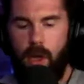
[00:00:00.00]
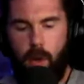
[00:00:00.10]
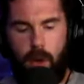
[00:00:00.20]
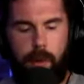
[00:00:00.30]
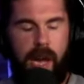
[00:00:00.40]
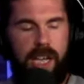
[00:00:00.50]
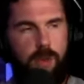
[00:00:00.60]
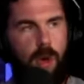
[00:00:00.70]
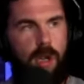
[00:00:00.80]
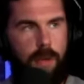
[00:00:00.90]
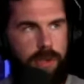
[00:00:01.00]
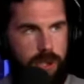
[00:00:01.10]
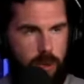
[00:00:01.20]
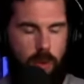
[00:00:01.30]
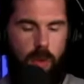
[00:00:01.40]
What up, guys? Welcome
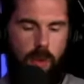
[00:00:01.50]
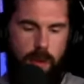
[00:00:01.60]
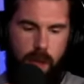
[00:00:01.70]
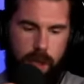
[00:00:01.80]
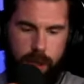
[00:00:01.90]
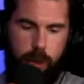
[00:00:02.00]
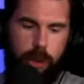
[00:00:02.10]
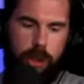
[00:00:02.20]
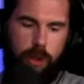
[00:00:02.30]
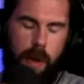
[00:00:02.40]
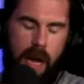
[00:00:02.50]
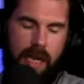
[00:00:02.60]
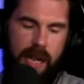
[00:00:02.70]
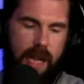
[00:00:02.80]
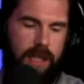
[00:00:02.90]
to the Chewjitsu
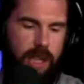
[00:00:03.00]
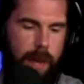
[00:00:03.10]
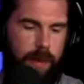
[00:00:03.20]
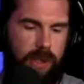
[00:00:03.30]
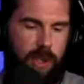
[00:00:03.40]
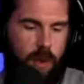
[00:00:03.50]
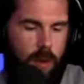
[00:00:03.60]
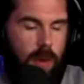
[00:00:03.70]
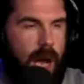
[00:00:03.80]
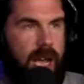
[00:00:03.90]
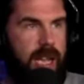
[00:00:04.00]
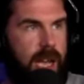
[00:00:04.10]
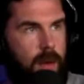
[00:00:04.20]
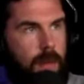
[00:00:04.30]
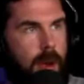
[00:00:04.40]
Podcast episode. I
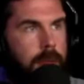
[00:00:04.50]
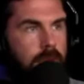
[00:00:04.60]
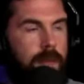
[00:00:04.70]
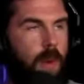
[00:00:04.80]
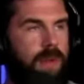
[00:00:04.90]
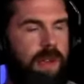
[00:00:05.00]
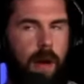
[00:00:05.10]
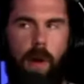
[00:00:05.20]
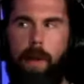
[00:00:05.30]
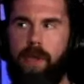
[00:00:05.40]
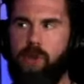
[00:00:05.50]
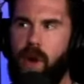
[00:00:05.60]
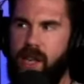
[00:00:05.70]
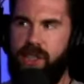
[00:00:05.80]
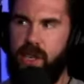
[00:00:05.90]
can't remember, but we've got Robert
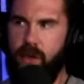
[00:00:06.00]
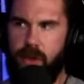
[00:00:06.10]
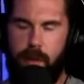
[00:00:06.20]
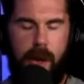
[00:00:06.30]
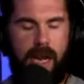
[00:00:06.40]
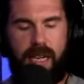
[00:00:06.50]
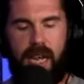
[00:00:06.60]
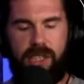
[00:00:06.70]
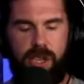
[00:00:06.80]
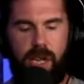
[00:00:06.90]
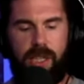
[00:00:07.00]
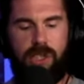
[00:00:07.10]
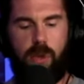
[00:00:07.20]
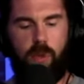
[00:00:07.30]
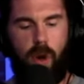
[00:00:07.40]
Drysdale on the podcast today.
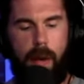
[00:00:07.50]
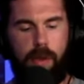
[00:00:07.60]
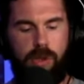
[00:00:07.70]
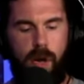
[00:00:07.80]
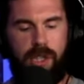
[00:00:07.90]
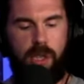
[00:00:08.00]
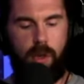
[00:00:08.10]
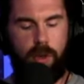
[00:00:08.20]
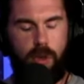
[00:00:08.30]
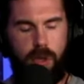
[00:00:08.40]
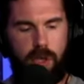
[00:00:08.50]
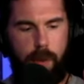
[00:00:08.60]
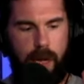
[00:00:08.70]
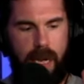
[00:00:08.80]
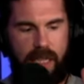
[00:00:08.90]
So, Robert Drysdale was on the
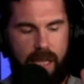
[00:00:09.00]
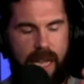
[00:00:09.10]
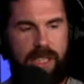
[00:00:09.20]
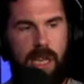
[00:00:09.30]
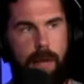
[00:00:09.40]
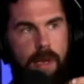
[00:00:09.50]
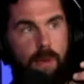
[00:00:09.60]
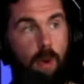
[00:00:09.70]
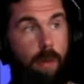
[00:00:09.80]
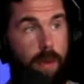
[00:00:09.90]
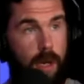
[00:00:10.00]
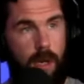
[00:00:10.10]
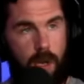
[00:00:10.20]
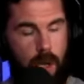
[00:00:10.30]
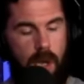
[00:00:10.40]
podcast last time. He wrote a
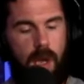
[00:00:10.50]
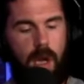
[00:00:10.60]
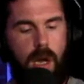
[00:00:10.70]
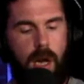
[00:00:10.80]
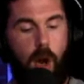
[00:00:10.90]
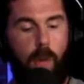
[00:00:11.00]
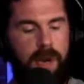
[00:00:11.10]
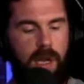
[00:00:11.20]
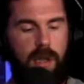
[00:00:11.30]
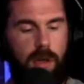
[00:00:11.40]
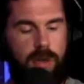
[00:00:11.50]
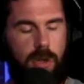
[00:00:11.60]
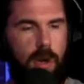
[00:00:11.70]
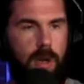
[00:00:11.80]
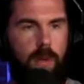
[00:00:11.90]
book, uh, Opening Closed
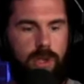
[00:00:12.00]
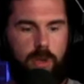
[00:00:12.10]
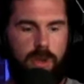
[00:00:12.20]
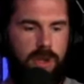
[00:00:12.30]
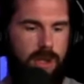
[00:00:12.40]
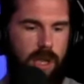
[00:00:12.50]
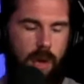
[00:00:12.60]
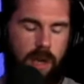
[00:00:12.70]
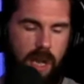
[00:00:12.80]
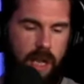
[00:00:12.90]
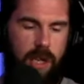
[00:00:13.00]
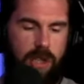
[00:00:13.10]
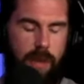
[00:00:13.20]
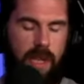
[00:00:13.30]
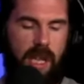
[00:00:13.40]
Guard, which was, you know, getting into
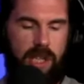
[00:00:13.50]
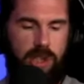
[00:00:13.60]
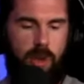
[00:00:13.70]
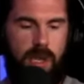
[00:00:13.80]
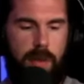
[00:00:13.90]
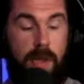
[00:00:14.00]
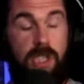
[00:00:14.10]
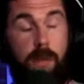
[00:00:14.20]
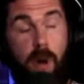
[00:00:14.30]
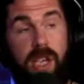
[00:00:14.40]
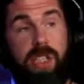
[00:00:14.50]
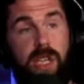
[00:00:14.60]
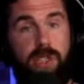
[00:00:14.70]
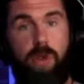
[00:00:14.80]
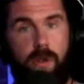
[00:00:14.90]
some of the history, some of the surprising
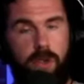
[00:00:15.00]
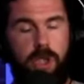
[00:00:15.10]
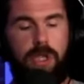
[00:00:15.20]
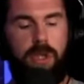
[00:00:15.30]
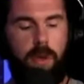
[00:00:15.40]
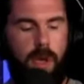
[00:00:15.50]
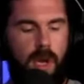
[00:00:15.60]
history of Jiu Jitsu.